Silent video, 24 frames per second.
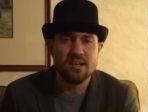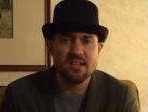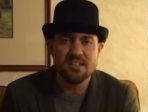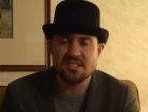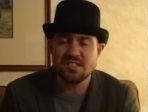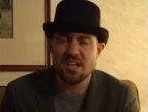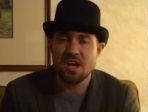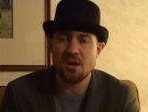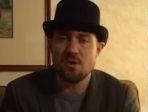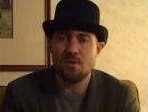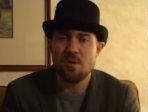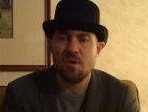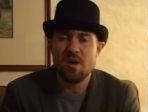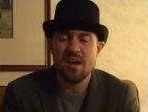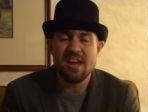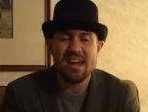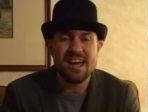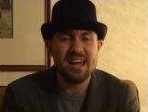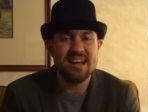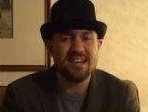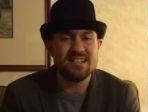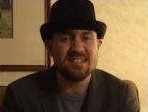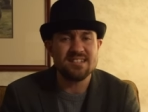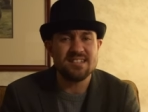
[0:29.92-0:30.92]
So,
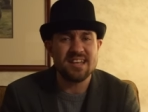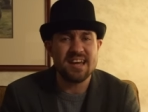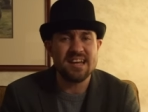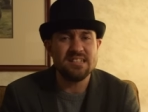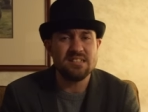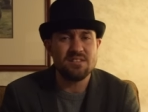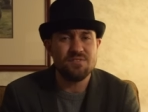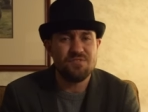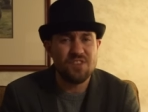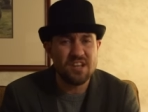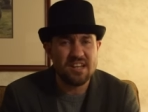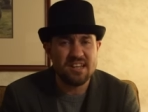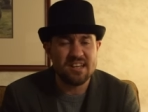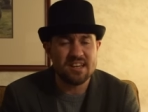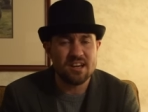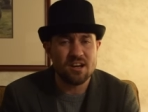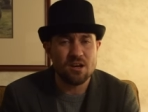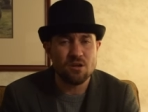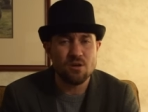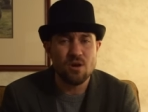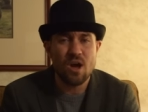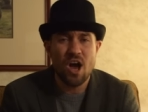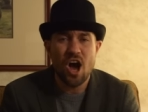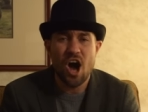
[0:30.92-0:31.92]
in today's
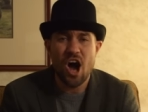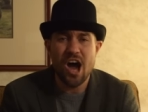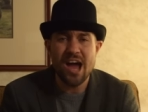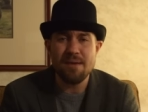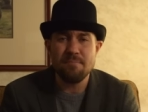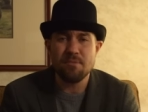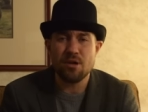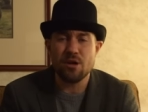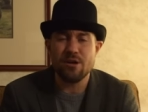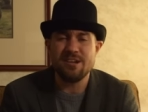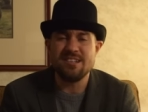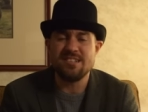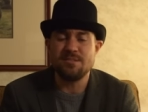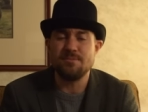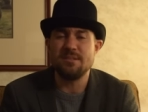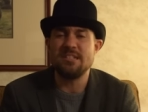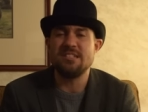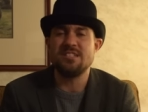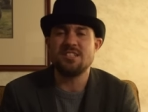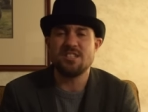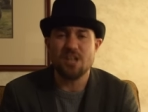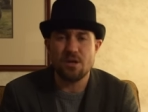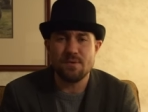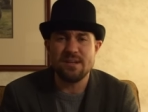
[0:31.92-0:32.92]
video, I am going to be
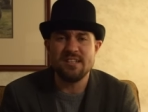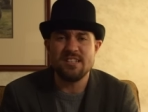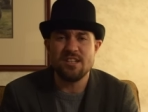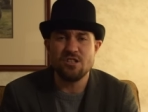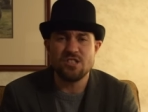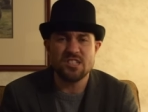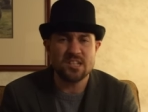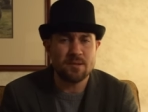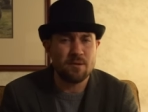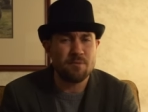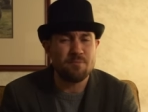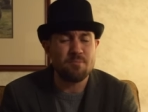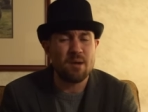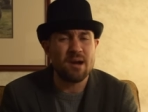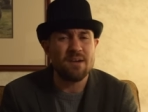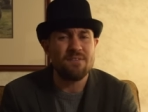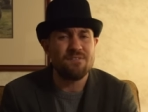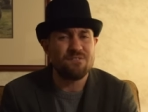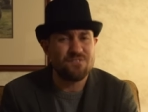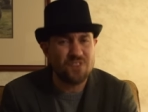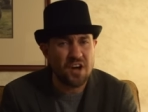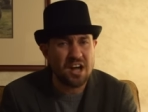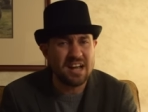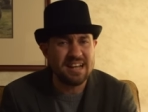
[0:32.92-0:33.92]
showing you some of my
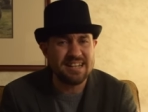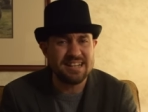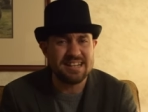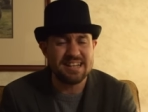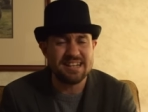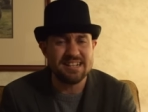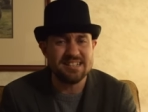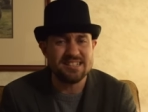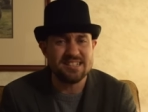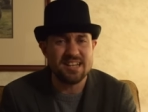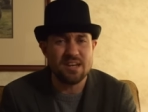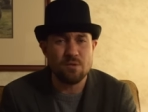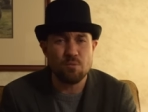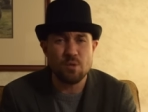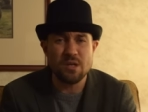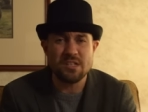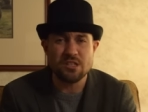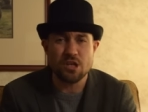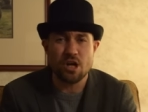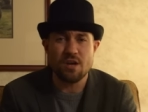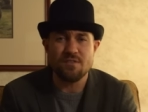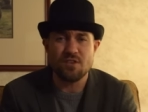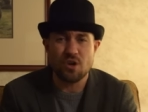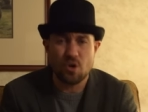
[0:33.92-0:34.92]
findings in which
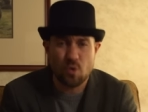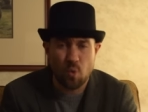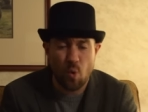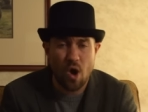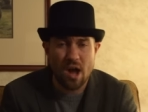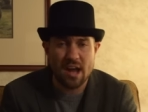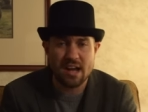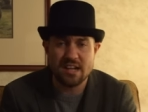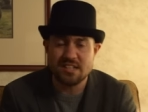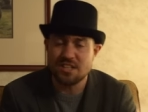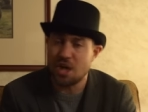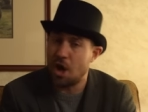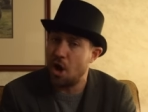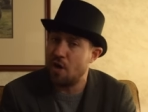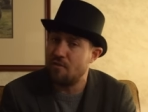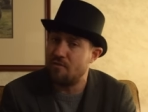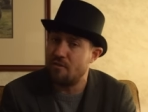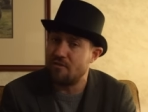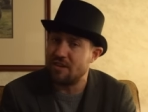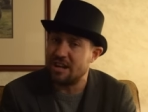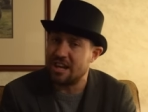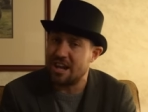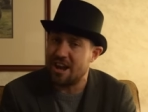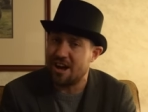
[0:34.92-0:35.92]
I've acquired over
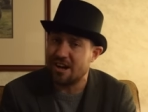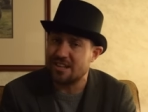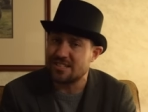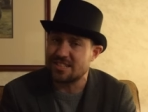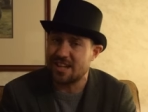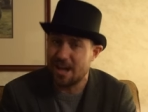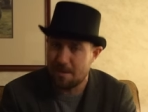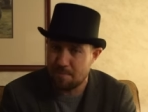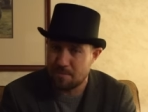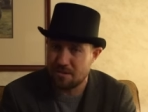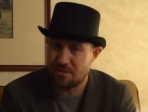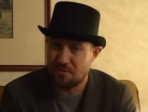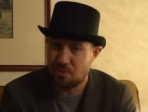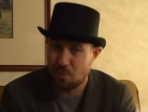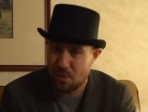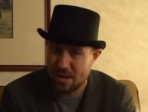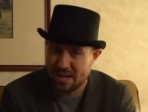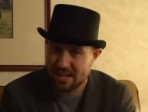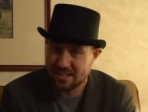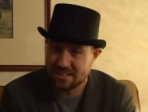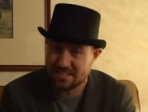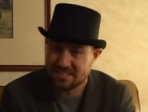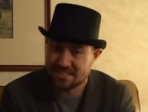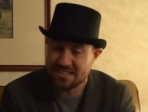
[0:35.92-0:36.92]
the last couple of
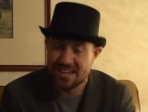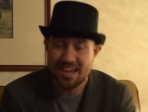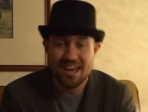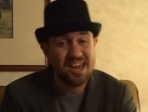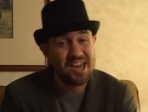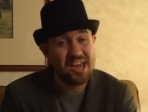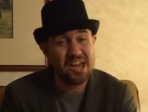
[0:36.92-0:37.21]
weeks.